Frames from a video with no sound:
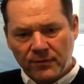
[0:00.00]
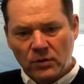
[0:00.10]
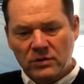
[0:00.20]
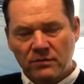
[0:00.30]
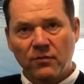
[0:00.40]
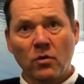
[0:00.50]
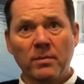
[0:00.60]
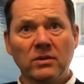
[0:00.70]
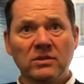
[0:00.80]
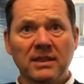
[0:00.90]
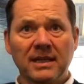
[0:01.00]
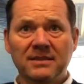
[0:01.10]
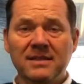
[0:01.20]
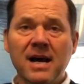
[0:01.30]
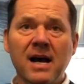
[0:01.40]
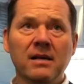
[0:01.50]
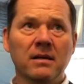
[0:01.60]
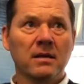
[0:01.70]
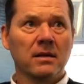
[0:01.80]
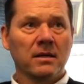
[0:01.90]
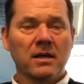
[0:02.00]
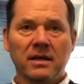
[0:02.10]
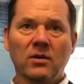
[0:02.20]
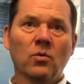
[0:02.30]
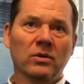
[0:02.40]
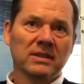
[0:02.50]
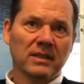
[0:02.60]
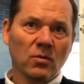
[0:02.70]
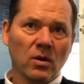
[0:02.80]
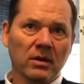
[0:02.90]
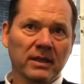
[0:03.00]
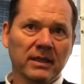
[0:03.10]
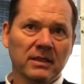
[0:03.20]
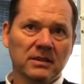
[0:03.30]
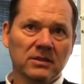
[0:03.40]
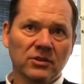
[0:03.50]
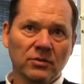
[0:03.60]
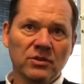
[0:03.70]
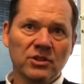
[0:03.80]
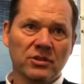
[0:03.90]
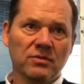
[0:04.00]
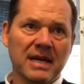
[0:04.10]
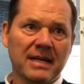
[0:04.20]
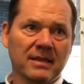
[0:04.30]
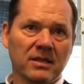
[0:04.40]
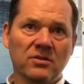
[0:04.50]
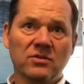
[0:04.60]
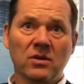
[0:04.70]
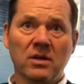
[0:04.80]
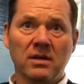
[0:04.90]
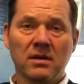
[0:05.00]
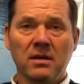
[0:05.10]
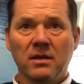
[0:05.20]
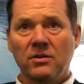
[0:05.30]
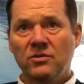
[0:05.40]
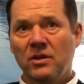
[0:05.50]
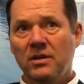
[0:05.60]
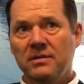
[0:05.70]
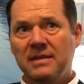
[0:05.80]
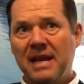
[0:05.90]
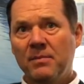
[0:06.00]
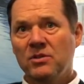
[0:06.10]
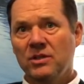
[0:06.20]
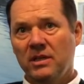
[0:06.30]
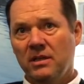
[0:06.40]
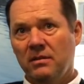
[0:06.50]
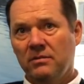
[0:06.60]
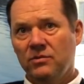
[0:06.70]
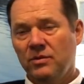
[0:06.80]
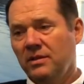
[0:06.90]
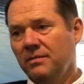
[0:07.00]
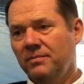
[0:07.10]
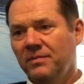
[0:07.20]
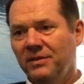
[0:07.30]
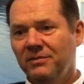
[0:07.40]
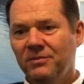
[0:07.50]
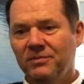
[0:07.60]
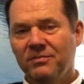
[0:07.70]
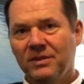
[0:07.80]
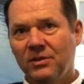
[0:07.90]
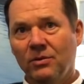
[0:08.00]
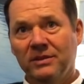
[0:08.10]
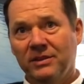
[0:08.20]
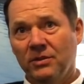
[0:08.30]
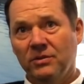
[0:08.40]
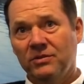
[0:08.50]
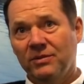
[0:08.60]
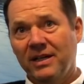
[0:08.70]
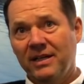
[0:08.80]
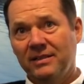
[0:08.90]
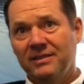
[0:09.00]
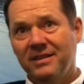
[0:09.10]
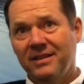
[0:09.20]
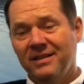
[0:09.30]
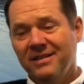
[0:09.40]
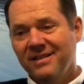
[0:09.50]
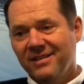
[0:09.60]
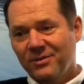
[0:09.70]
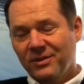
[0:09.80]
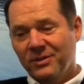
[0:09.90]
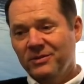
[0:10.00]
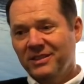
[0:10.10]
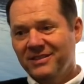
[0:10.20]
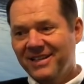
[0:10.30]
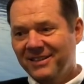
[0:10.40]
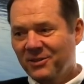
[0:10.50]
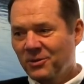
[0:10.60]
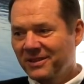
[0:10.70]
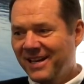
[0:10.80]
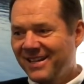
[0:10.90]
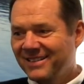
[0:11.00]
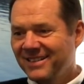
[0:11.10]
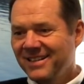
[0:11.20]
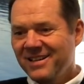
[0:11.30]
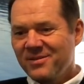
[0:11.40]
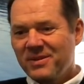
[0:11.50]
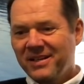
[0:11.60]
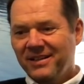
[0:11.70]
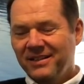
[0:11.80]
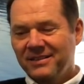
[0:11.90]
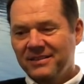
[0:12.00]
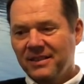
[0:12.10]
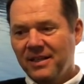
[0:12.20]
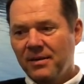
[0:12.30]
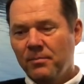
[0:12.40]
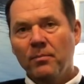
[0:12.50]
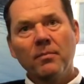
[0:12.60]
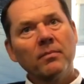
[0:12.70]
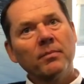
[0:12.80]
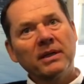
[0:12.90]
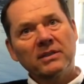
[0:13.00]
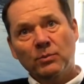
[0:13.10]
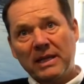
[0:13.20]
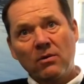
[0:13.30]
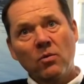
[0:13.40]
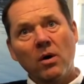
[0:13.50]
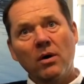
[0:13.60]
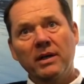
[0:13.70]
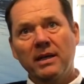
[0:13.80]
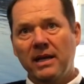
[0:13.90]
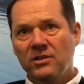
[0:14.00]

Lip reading: first and foremost, and that's not cutting corners on quality. Because as soon as you do that, then you start damaging sort of the golden goose, right? It's or the goose that's laying the golden eggs, because without quality,